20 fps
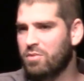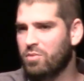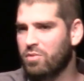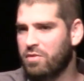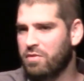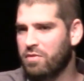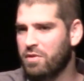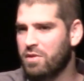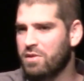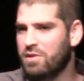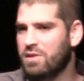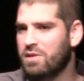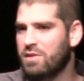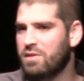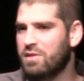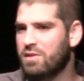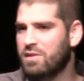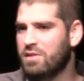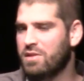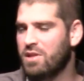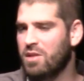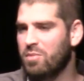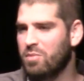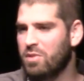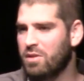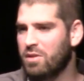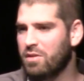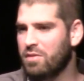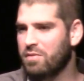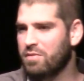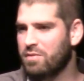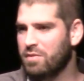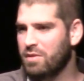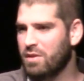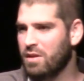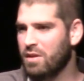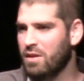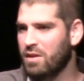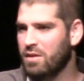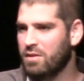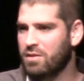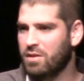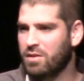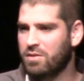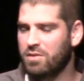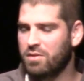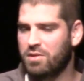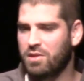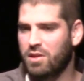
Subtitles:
The first is the statement of Dr.